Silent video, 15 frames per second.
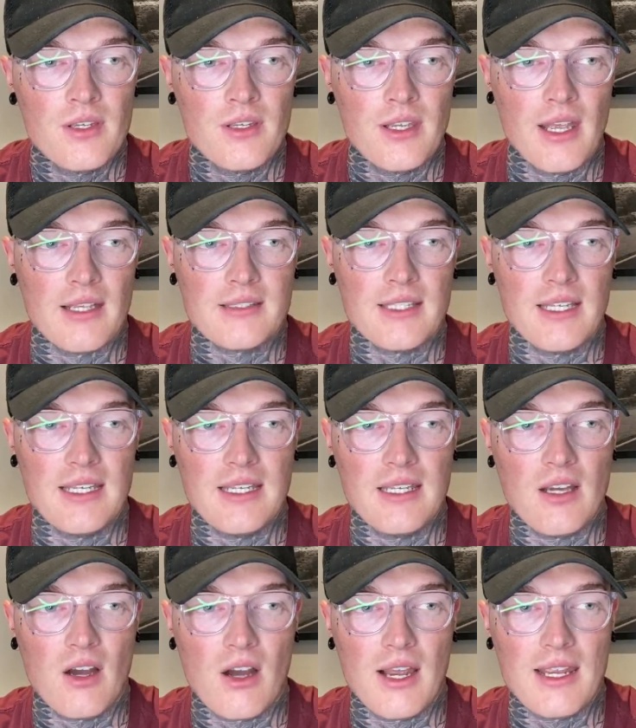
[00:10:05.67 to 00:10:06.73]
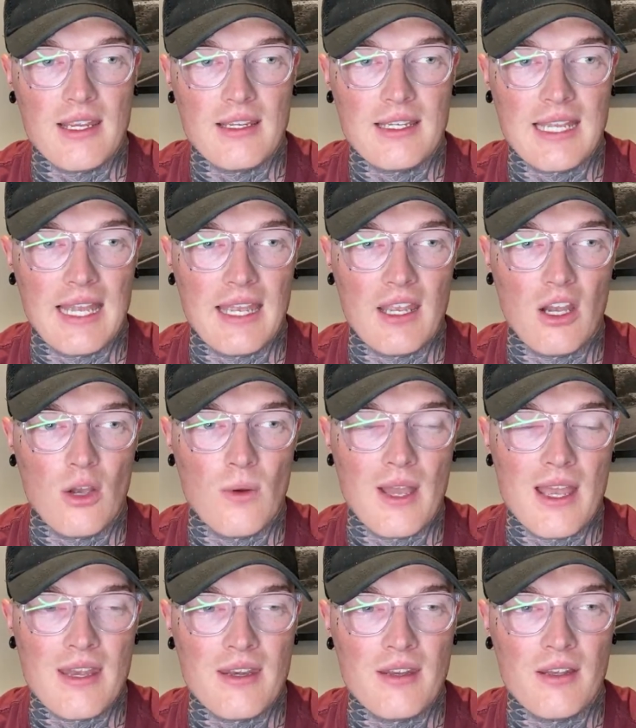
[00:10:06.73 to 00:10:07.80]
Yes,
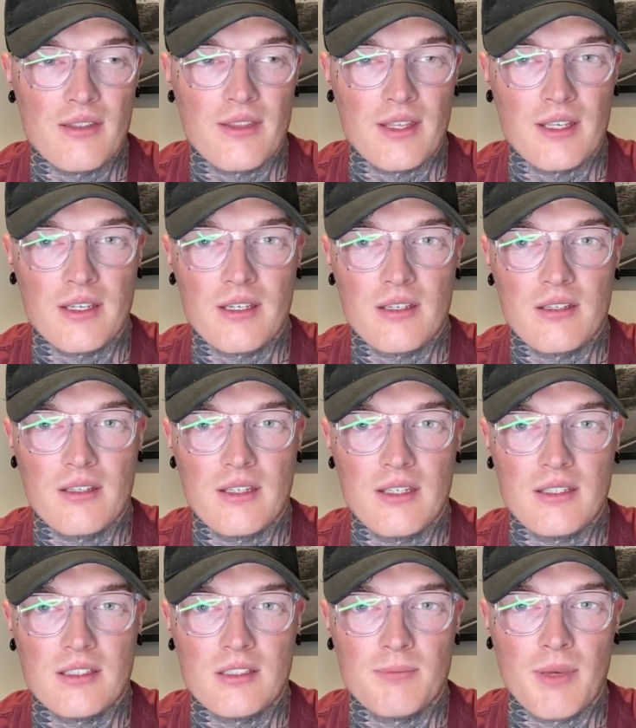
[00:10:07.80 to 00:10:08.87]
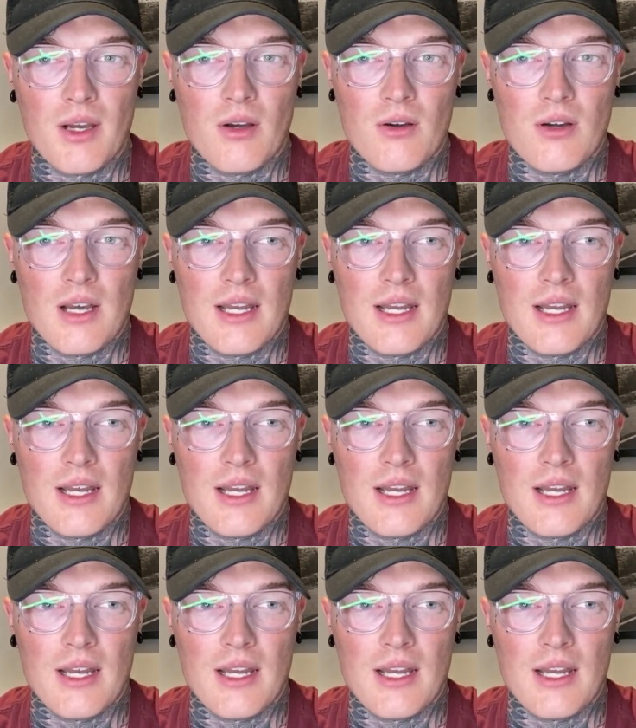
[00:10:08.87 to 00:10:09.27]
EIKON, I think it's spelled,